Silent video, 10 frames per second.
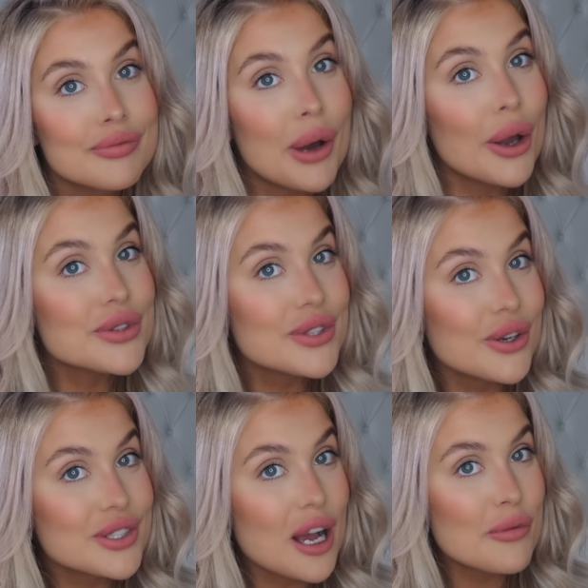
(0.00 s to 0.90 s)

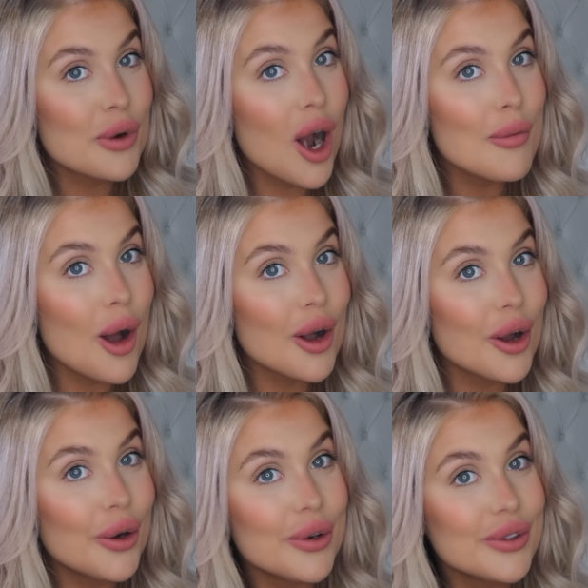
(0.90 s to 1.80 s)
Post-lockdown Primark
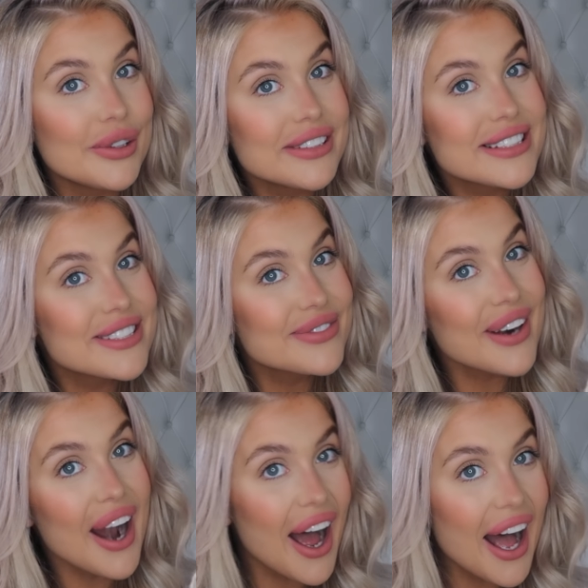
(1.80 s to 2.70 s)
haul,
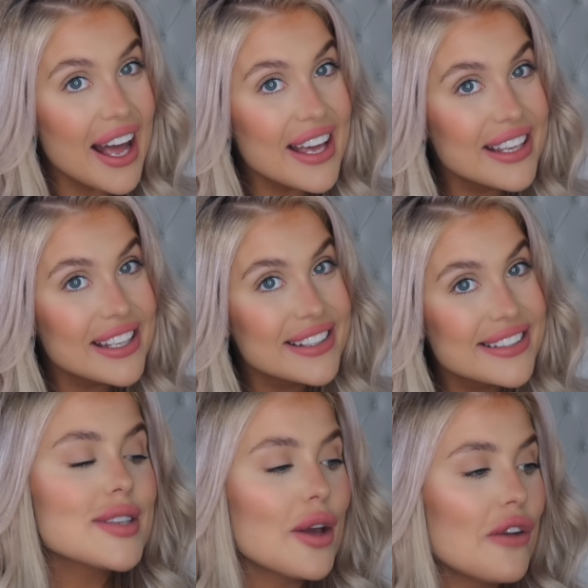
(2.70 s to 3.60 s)

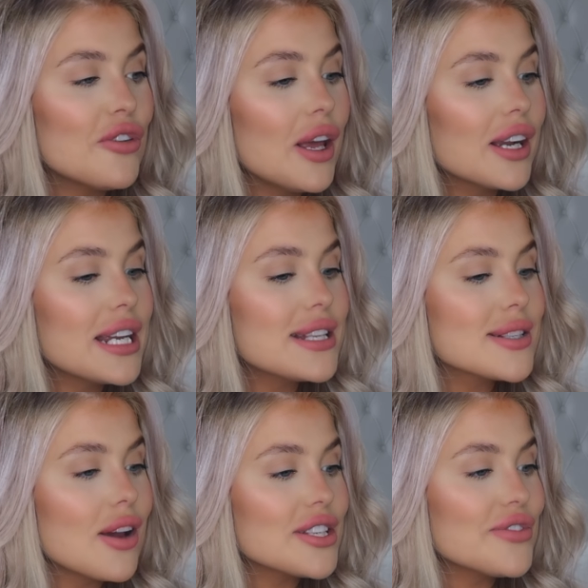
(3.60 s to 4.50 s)
surprise! So I feel like I need to
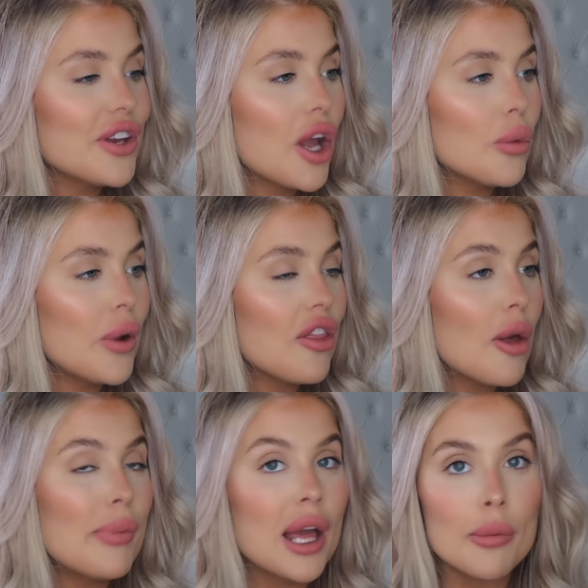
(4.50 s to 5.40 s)
start this video with
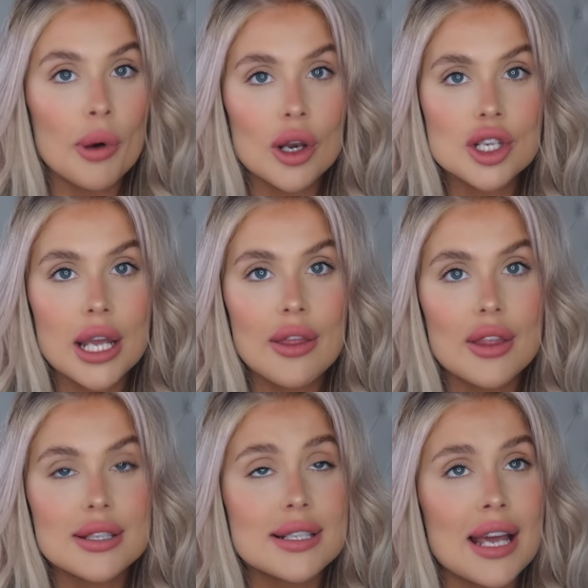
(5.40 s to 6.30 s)
a big apology
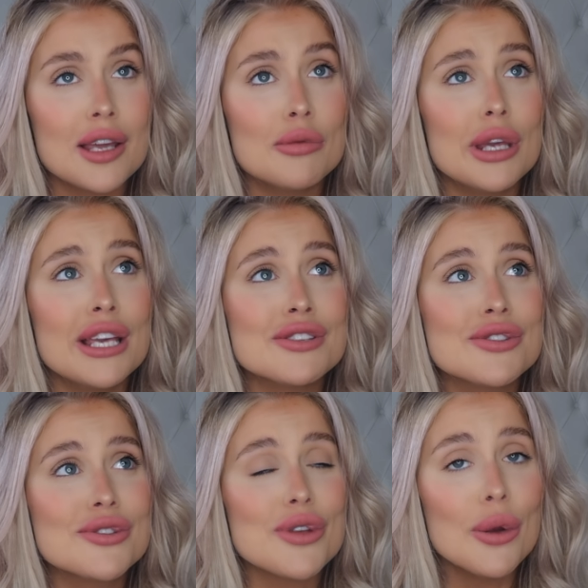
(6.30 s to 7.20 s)
that this has taken me
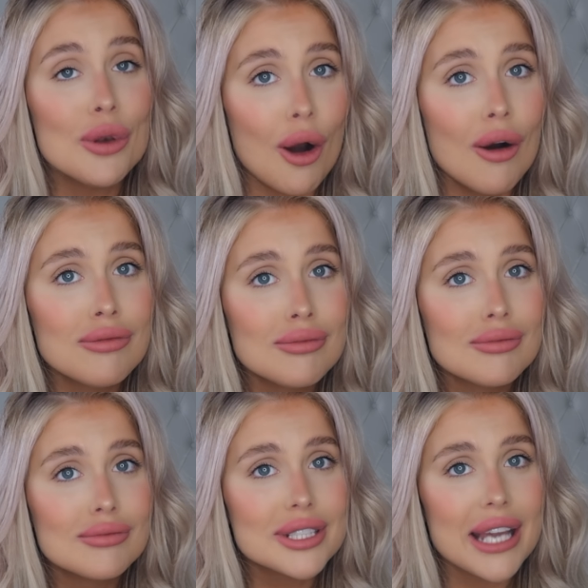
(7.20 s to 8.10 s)
so long
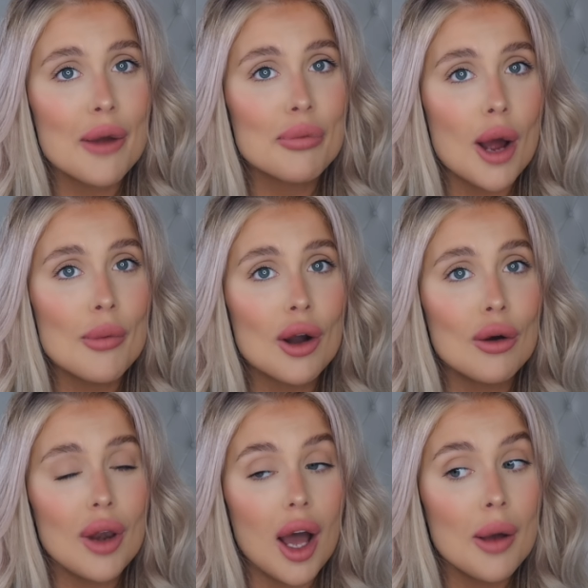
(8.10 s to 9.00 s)
to get a Primark
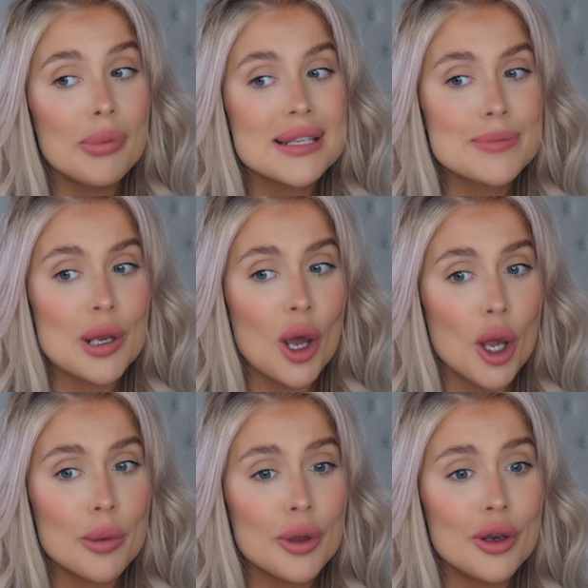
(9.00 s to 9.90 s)
haul up. It's been
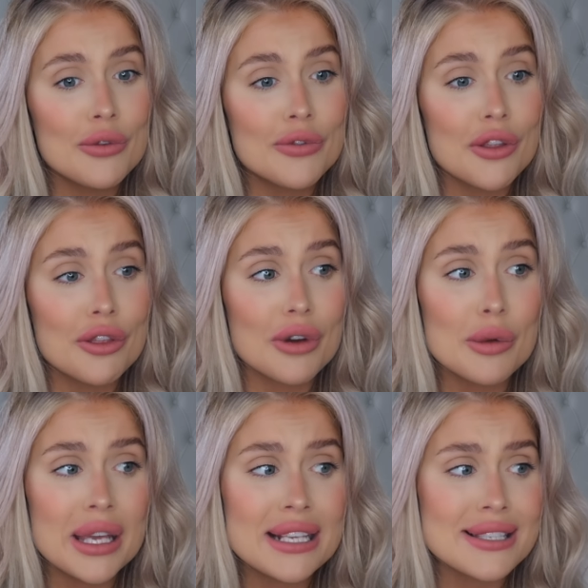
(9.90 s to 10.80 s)
open for
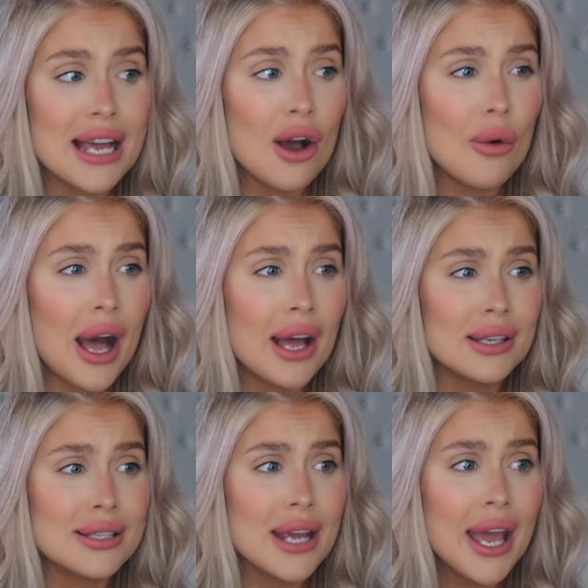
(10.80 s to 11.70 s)
3 weeks now
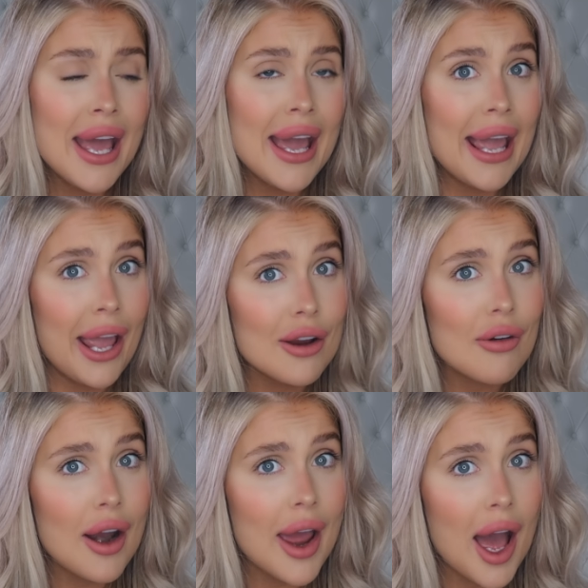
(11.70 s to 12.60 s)
and
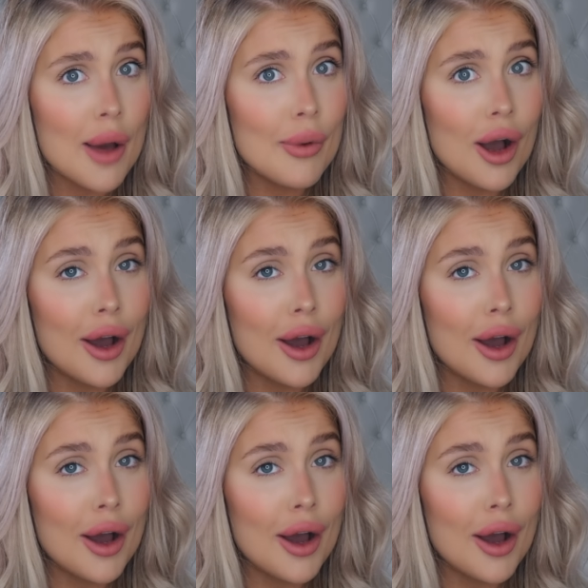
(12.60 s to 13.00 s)
here I am.